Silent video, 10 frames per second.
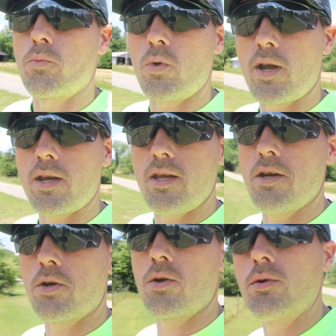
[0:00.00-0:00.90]
Right
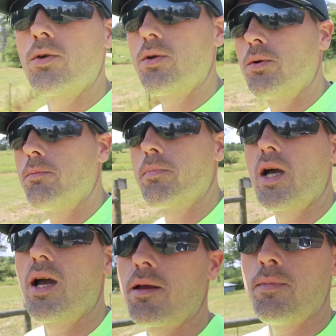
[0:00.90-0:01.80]
here
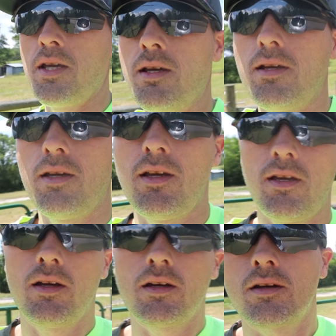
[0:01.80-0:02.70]
behind me,
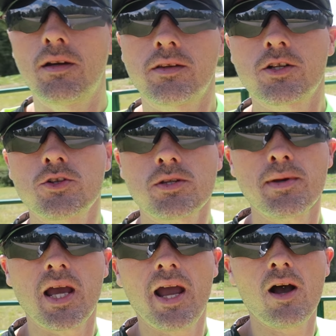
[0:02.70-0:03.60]
there used to
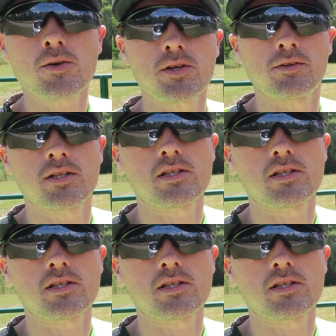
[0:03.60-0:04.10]
be a house on